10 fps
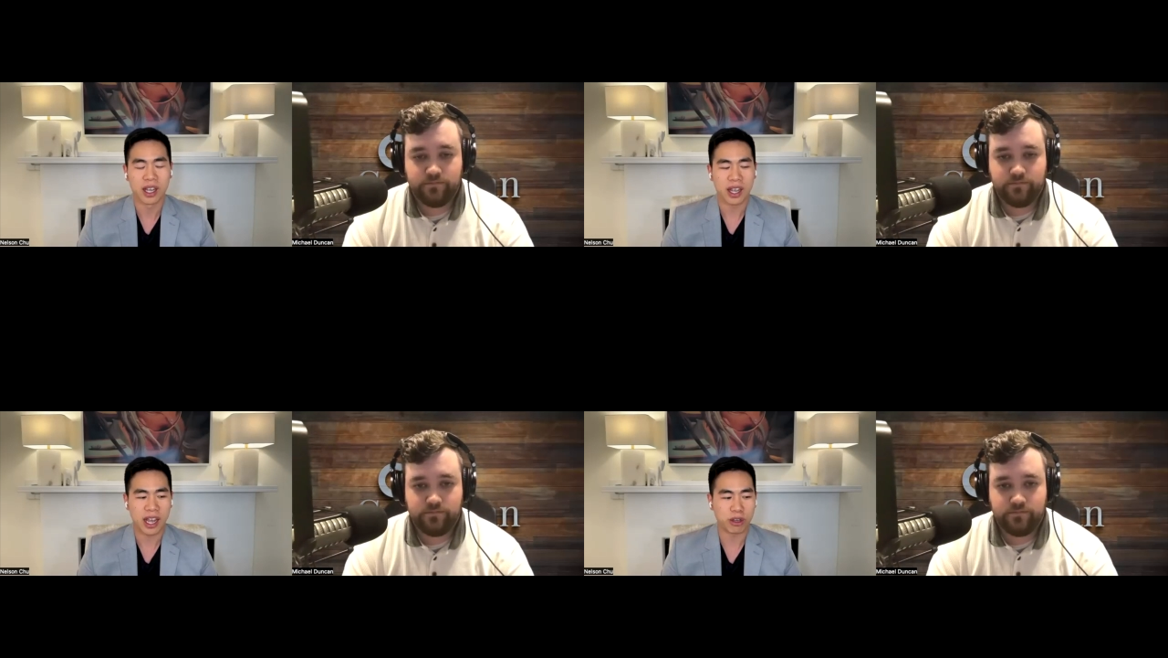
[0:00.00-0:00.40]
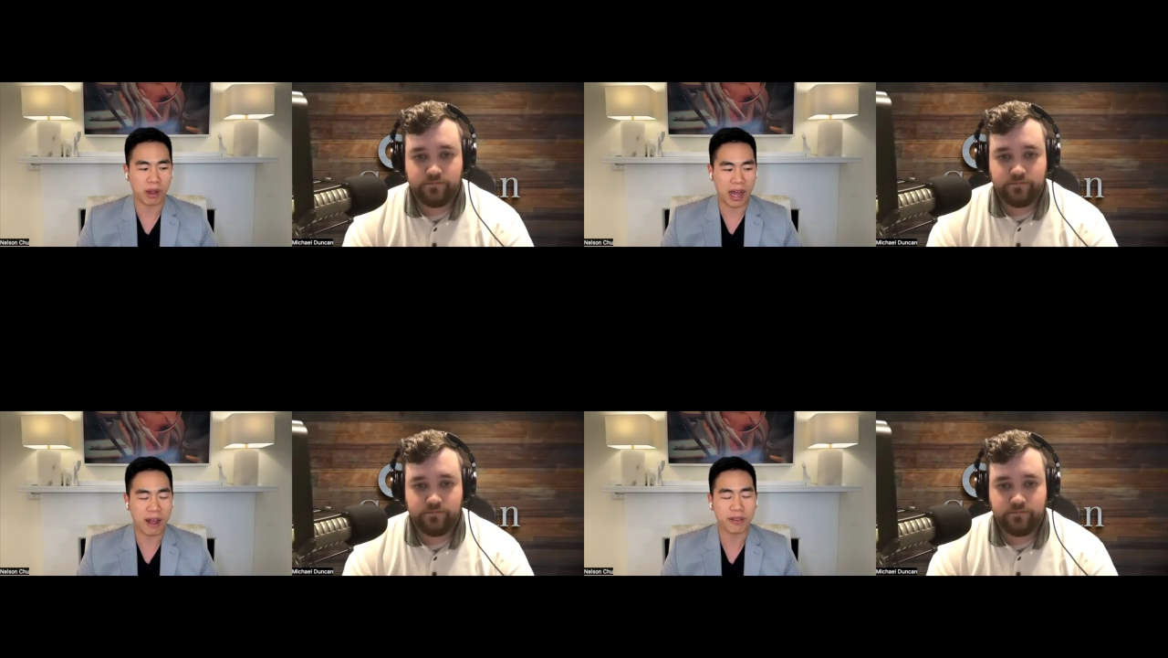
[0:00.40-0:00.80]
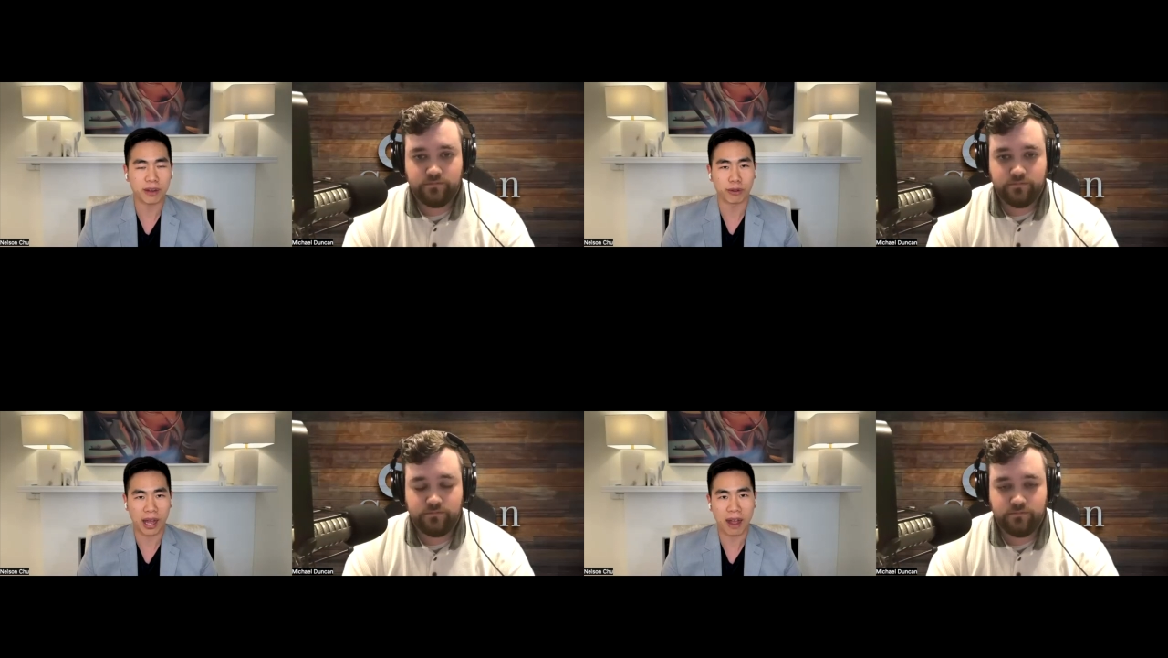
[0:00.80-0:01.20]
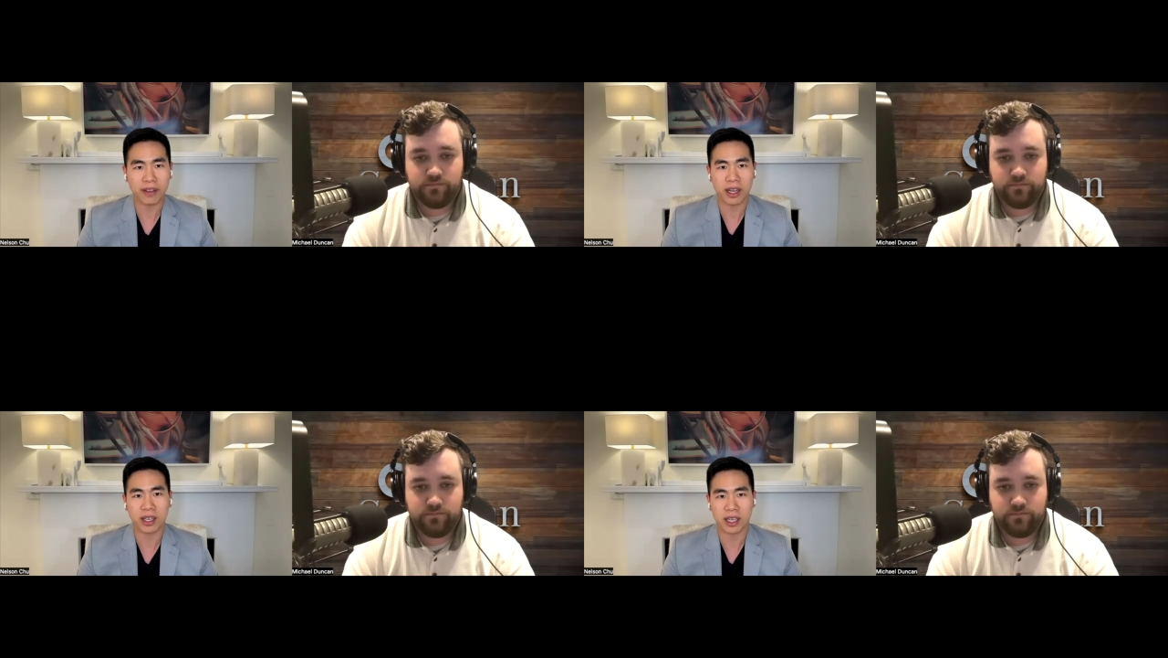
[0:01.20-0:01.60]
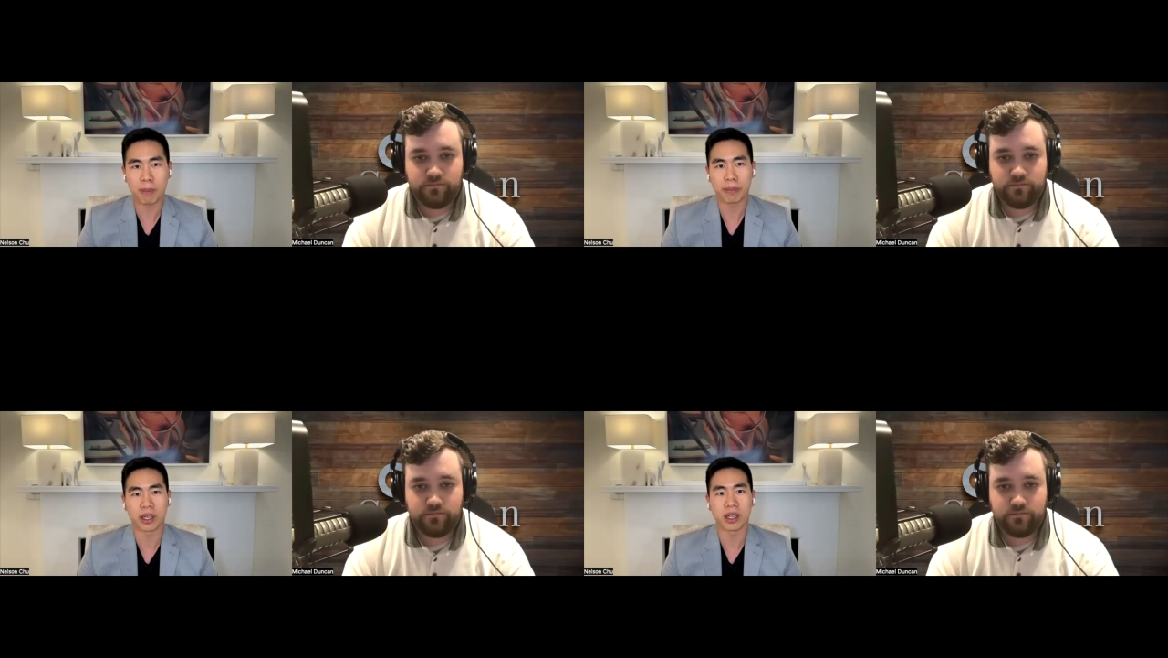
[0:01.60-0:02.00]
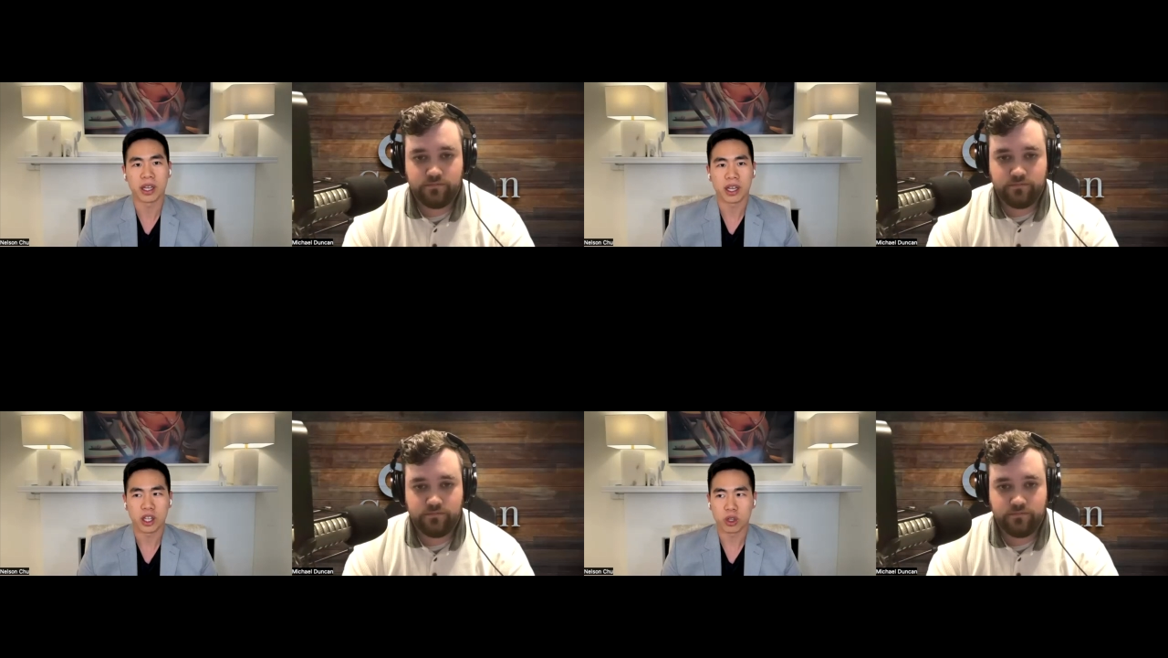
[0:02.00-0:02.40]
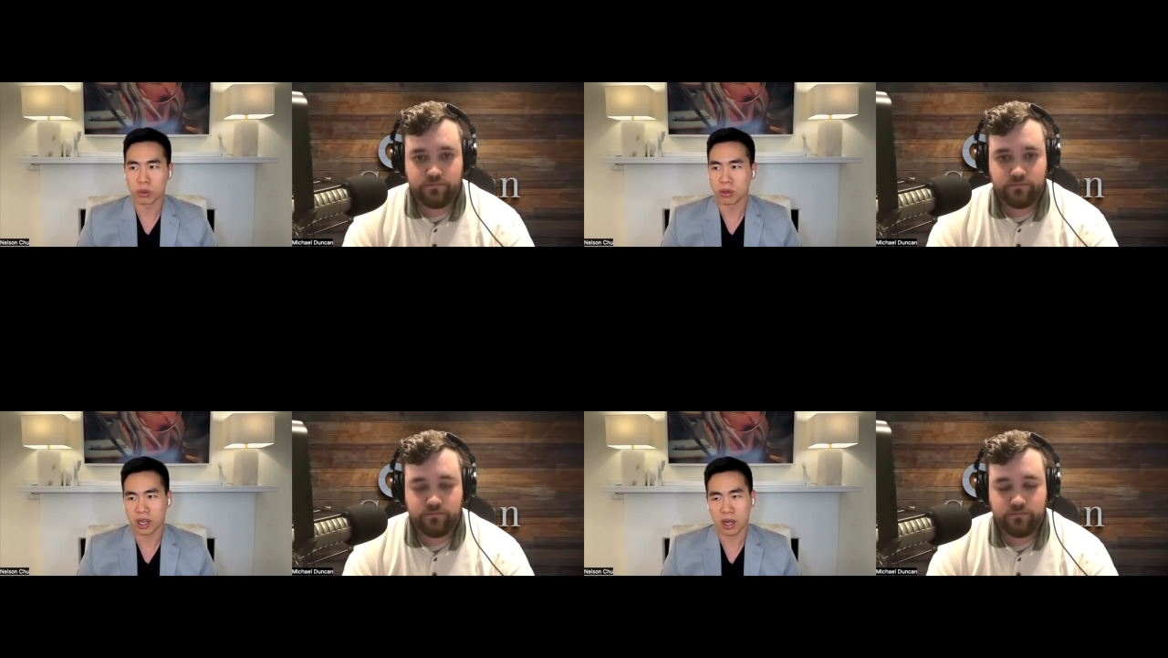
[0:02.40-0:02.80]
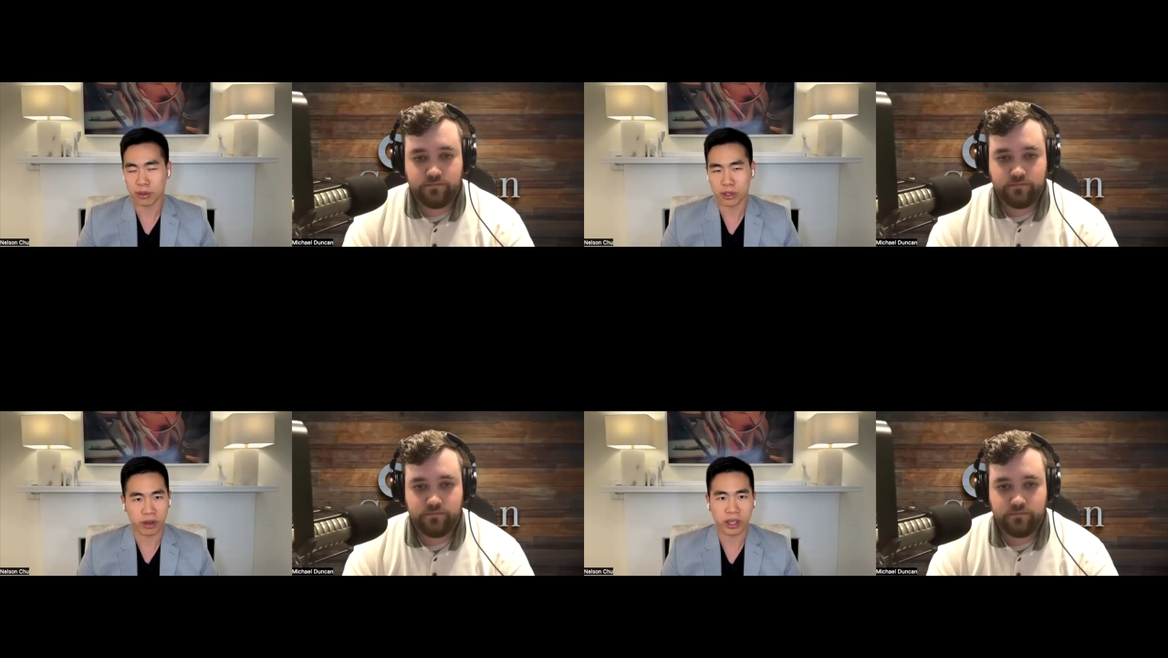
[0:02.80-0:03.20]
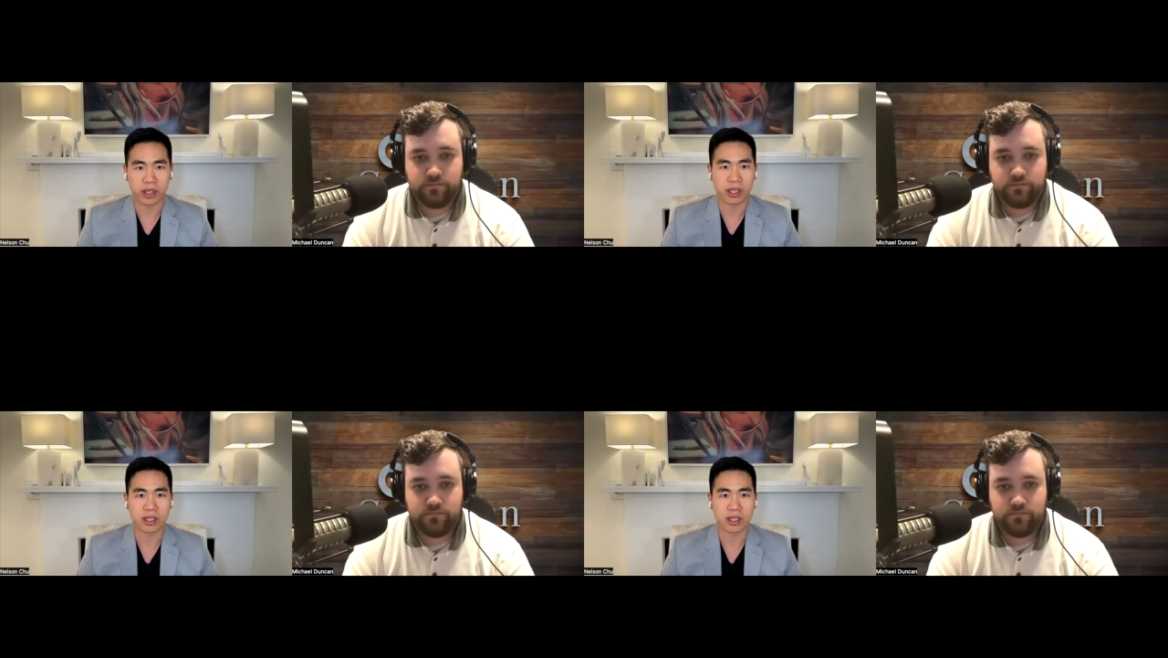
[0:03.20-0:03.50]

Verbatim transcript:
Speaker 1: And you have that, if you have that in a company you will accomplish great things.